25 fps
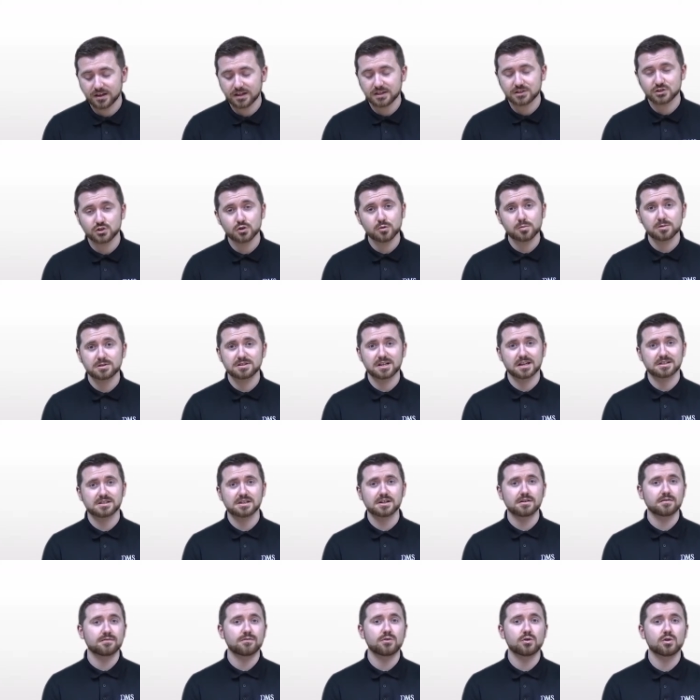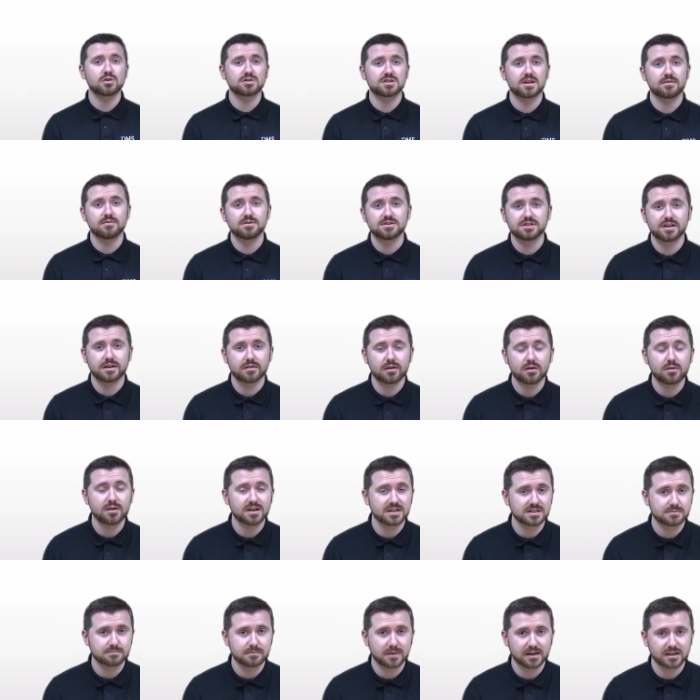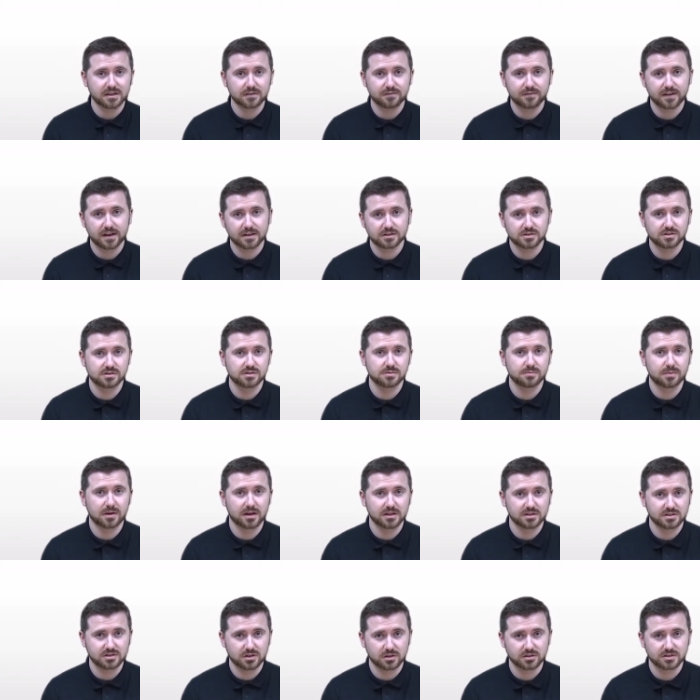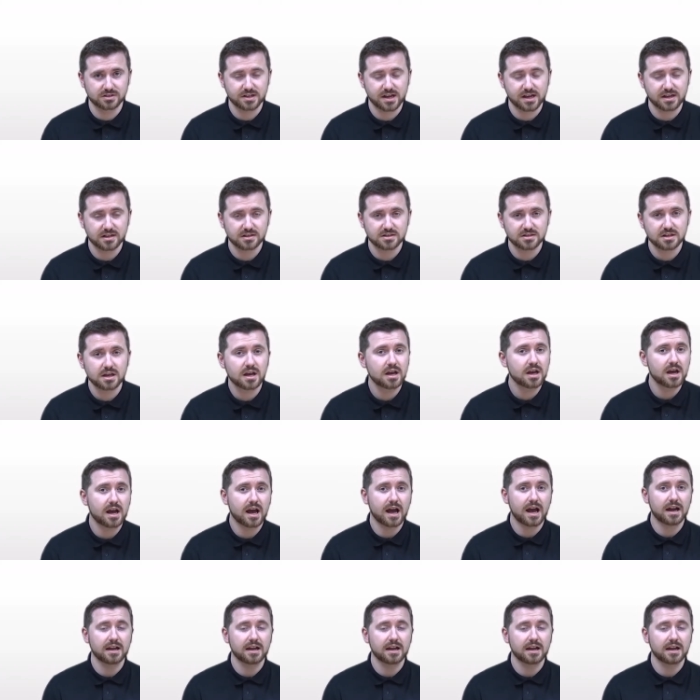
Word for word: The Superstatic 470 is manufactured by Sontex